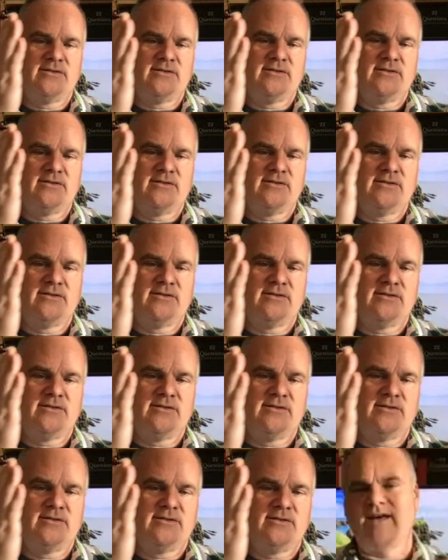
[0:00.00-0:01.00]
the
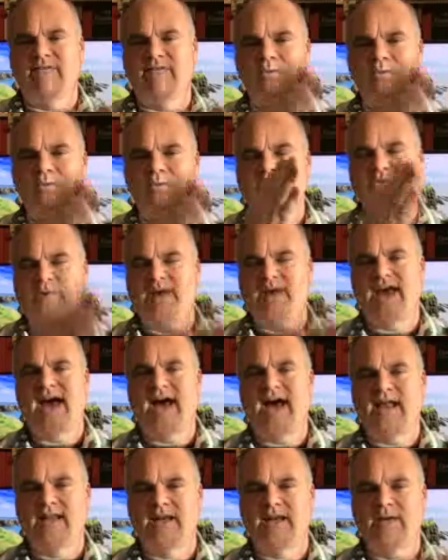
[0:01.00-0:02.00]
base level? What's
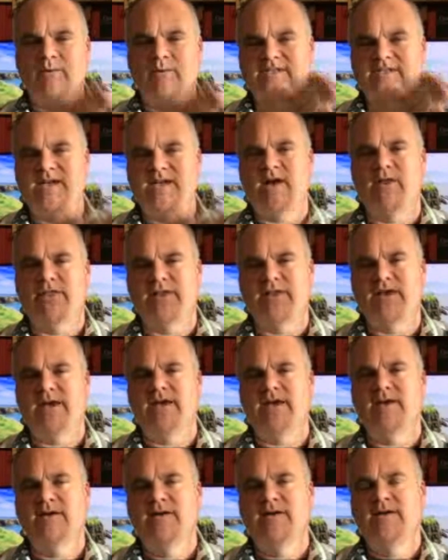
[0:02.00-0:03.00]
reality? What's
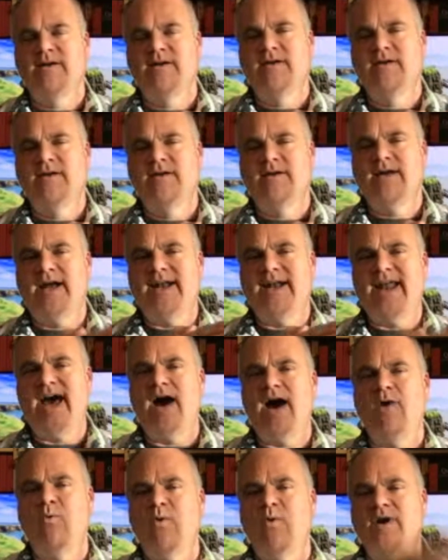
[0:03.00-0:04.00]
healthy? And
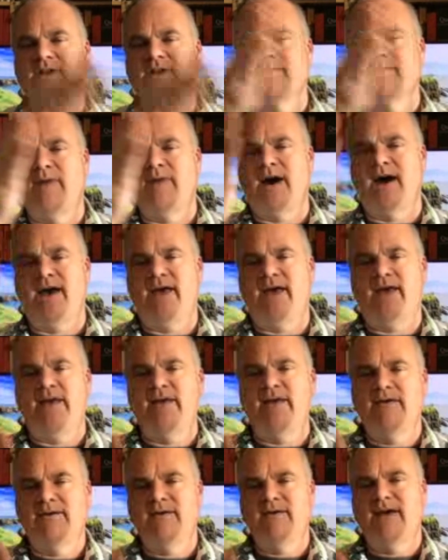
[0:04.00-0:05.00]
now what is my
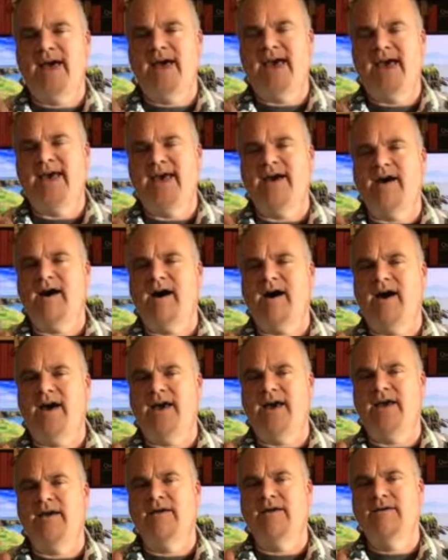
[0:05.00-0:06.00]

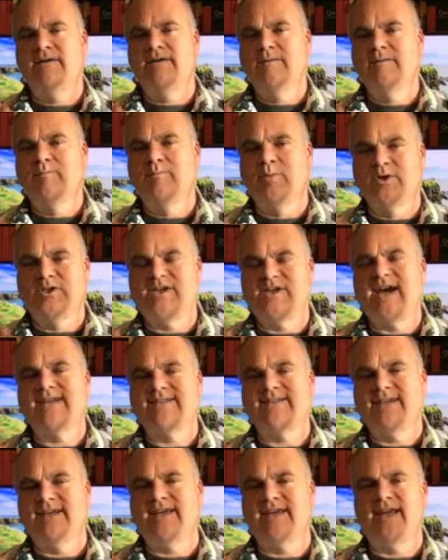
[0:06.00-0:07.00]
AI
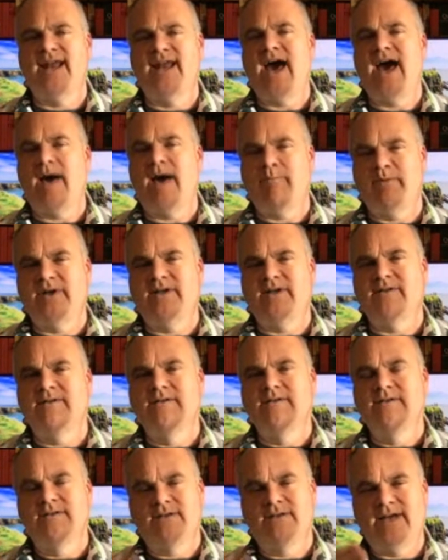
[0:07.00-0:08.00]
projecting can happen,
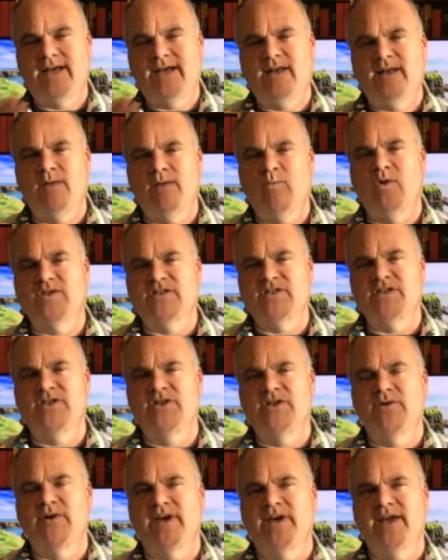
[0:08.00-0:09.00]
and what's it
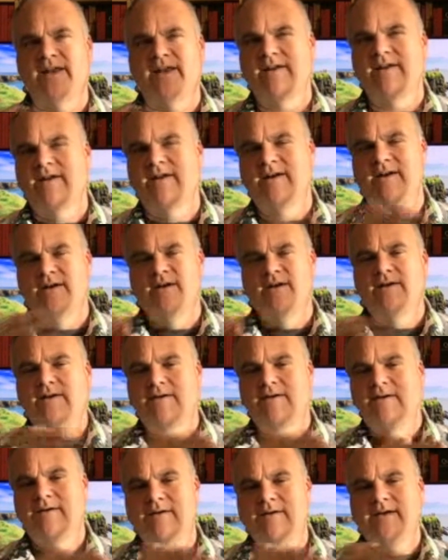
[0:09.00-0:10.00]
doing? And
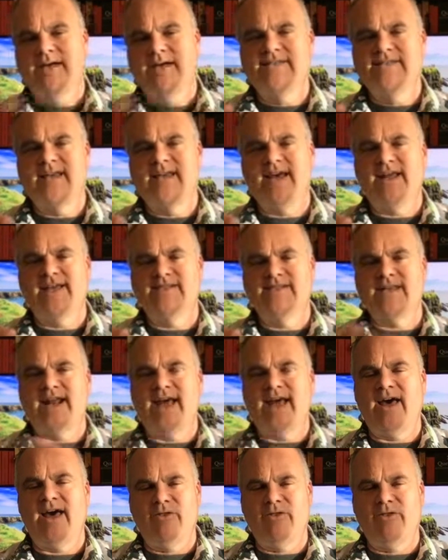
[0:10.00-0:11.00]
is that a
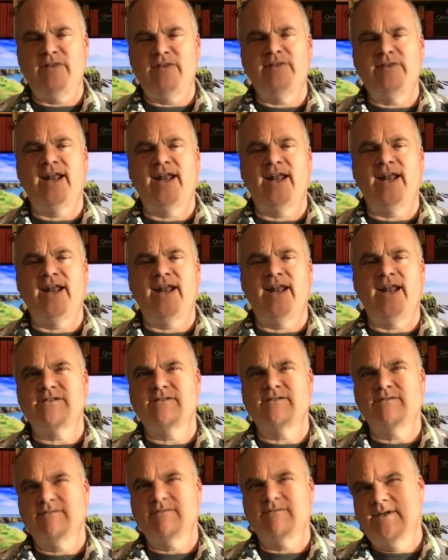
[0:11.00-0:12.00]
healthy? Did I
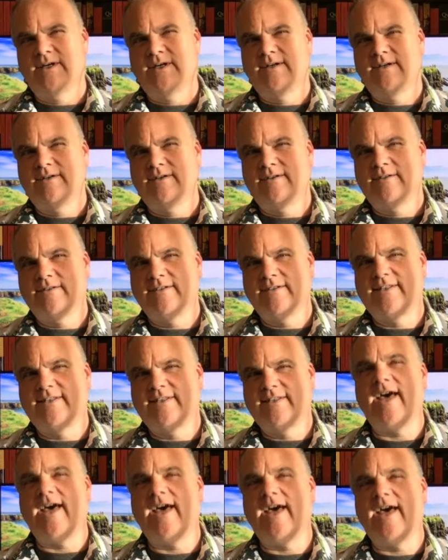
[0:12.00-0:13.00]

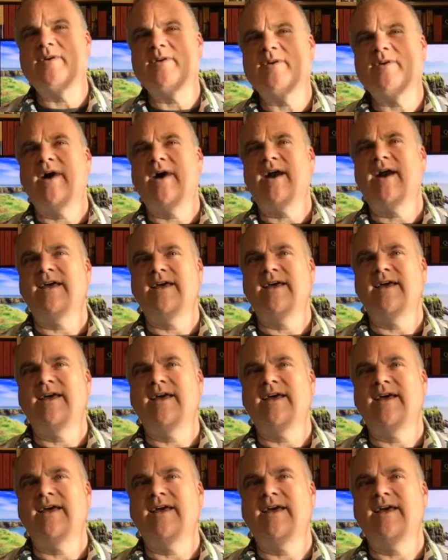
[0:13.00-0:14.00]
help somebody
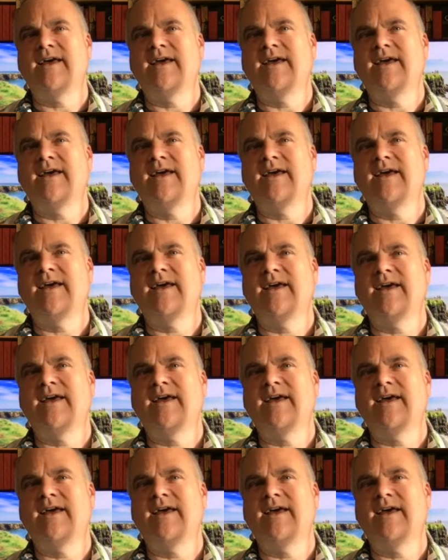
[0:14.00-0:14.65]
lose weight,